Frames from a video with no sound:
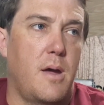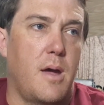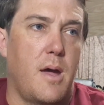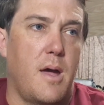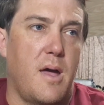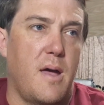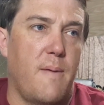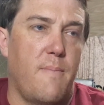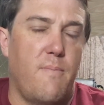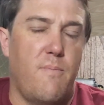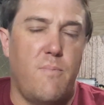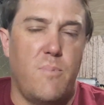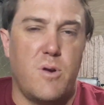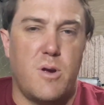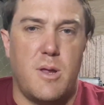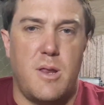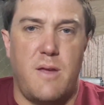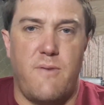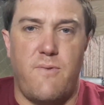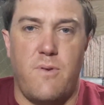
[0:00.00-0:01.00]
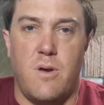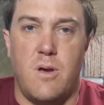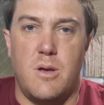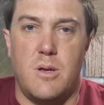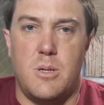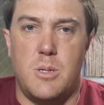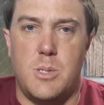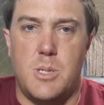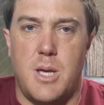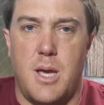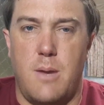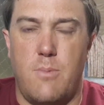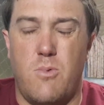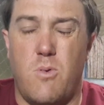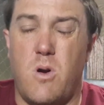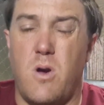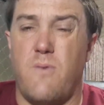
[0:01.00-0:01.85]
We're going to have a table